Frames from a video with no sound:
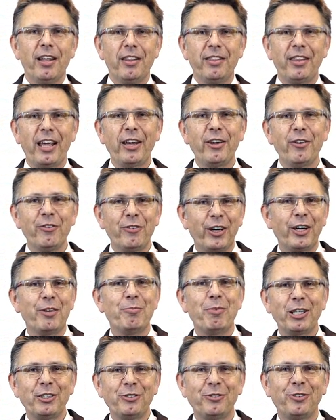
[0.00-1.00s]
Thank you very
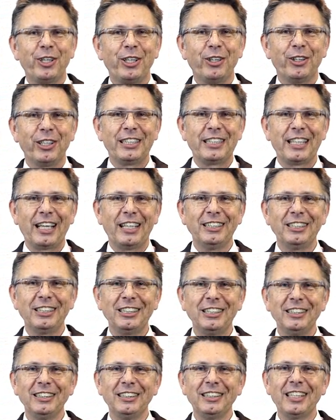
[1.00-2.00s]
much for your
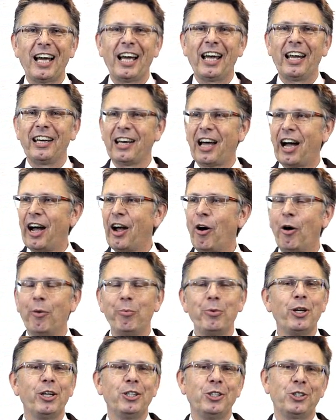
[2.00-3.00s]
attention, and I
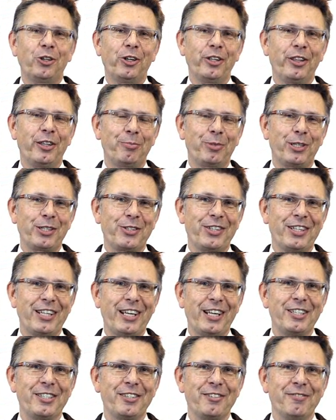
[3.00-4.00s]
hope you enjoyed the
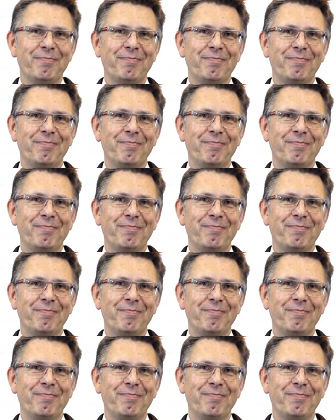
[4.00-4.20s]
presentation.